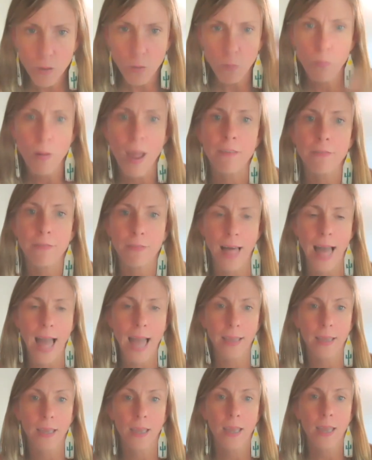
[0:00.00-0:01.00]
red
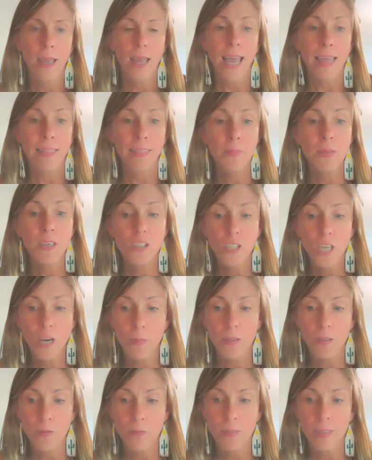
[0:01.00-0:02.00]
flag. And let me share
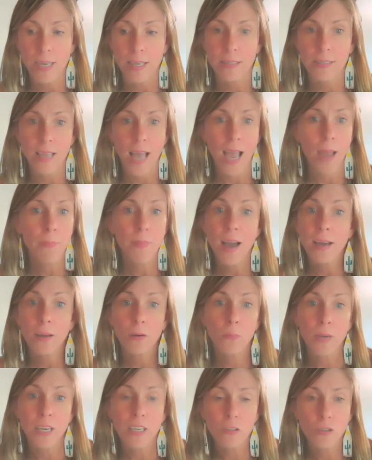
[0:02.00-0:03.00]
with you this. I'm not going
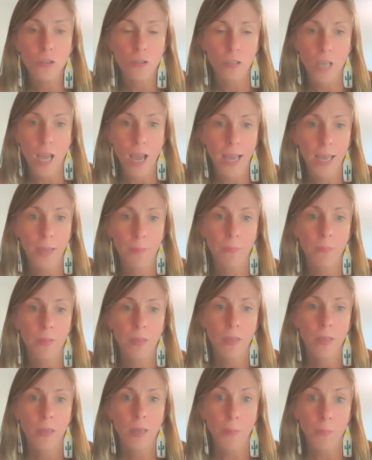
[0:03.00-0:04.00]
to waste your time.
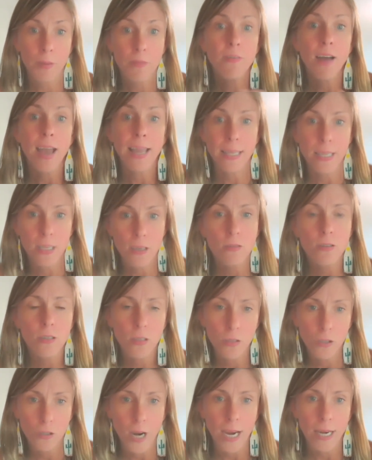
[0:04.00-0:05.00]
I'm inviting you to
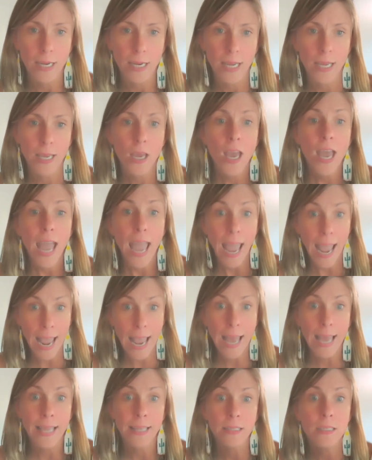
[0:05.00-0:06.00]
the training,
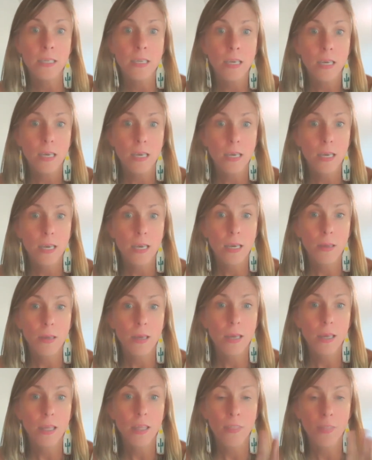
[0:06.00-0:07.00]
and
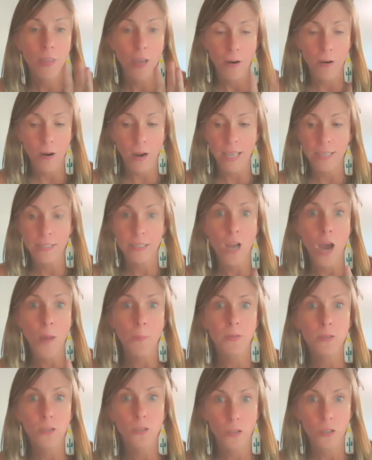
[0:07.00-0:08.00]
there is an
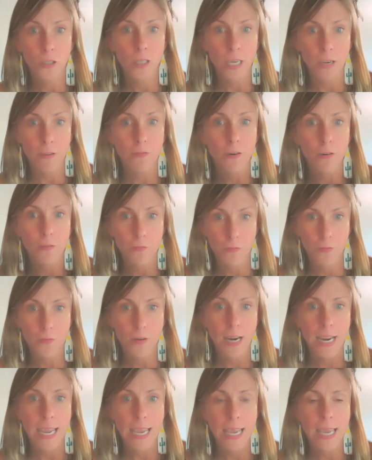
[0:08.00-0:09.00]
opportunity for
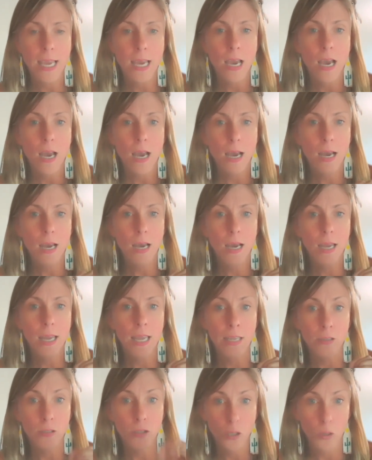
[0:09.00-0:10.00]
free
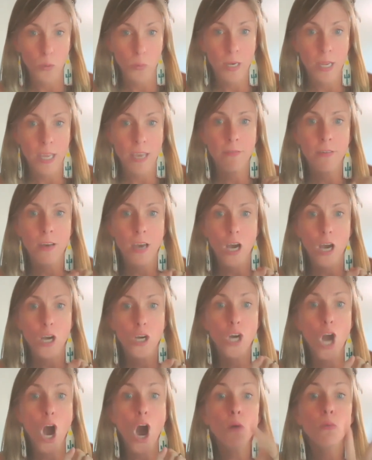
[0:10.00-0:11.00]
intuitive
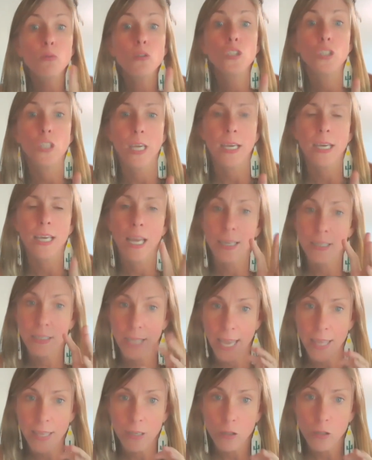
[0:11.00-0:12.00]
coaching. I
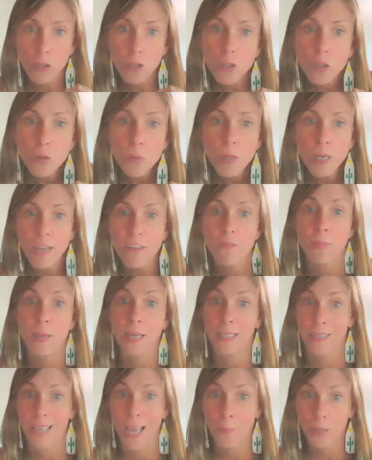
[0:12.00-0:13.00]
say intuitive
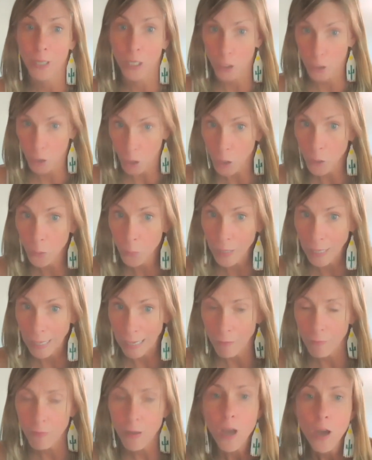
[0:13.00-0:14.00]
because I'm an
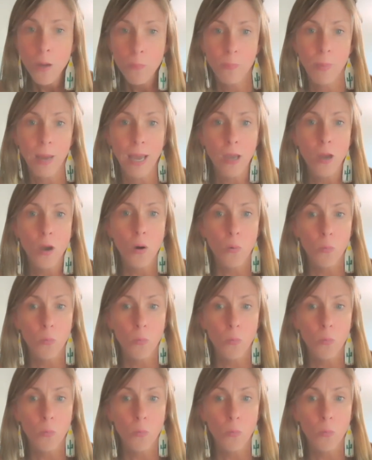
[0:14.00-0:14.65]
intuitive, but